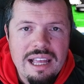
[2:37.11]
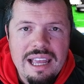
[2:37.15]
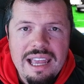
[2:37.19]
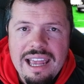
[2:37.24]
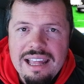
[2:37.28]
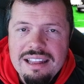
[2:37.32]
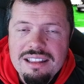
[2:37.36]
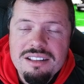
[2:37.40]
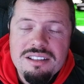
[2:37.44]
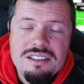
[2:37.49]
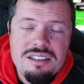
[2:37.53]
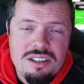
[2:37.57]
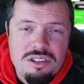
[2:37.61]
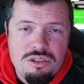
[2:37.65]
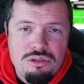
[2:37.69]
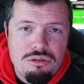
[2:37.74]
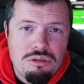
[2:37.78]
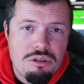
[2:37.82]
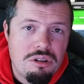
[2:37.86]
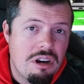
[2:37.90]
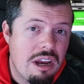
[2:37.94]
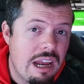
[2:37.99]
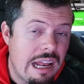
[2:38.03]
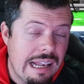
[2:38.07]
And this is
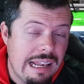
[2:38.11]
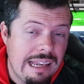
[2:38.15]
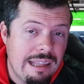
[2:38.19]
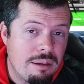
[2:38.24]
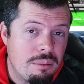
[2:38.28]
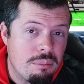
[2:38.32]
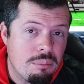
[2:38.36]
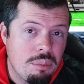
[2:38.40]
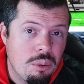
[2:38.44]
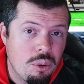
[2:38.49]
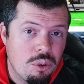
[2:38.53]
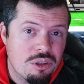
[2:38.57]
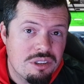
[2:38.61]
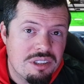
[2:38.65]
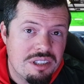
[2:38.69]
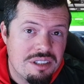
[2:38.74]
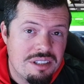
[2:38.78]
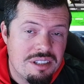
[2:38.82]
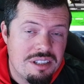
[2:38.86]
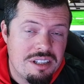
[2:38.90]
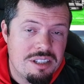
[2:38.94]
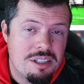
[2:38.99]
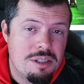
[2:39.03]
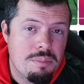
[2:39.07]
really
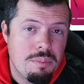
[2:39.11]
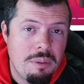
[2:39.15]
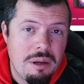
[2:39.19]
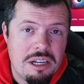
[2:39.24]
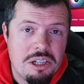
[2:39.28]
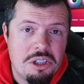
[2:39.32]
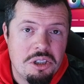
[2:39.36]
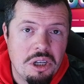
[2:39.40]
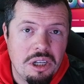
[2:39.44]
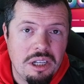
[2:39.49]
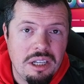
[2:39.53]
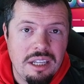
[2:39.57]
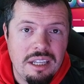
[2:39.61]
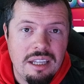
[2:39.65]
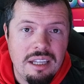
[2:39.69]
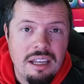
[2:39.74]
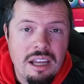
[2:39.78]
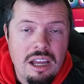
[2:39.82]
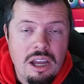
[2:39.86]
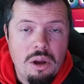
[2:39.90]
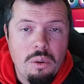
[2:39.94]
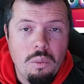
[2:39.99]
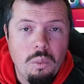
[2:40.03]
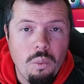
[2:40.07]
important, especially
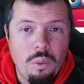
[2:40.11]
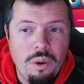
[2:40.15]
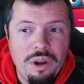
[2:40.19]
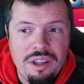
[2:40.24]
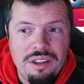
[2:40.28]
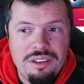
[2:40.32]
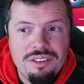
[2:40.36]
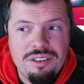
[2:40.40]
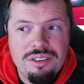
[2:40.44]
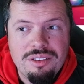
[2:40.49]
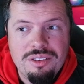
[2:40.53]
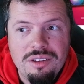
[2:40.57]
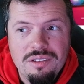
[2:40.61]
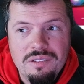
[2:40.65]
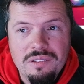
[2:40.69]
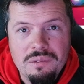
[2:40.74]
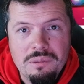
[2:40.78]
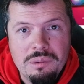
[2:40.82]
with